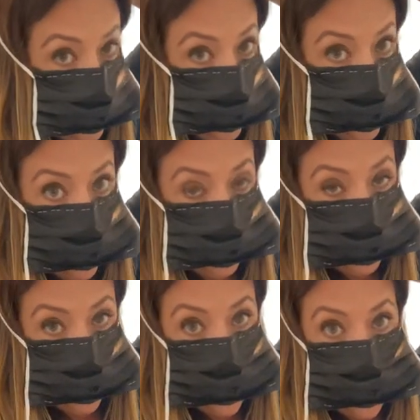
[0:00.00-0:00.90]
part of
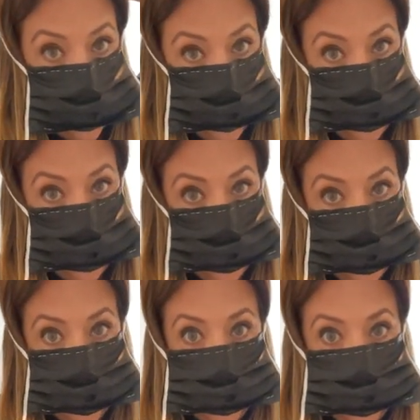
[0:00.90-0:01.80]
your head,
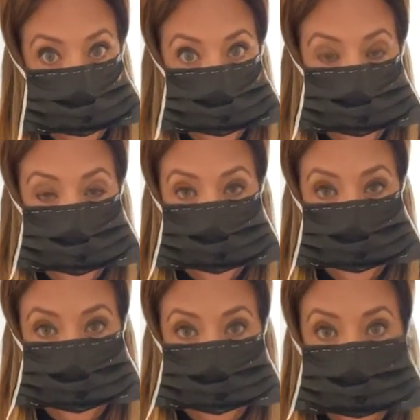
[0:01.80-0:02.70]
and
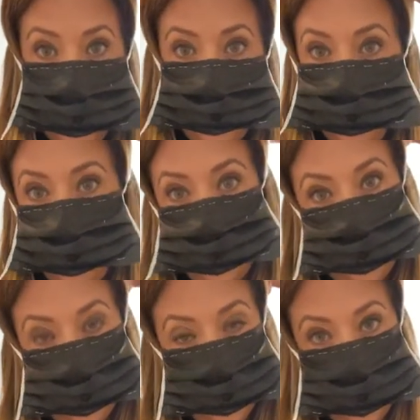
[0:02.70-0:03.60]
then the bottom
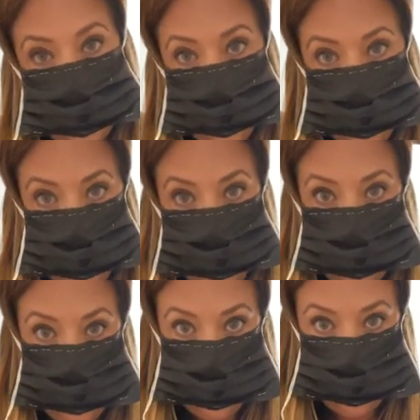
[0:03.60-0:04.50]

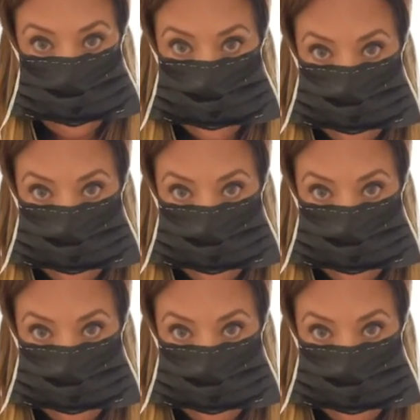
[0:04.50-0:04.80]
closer to your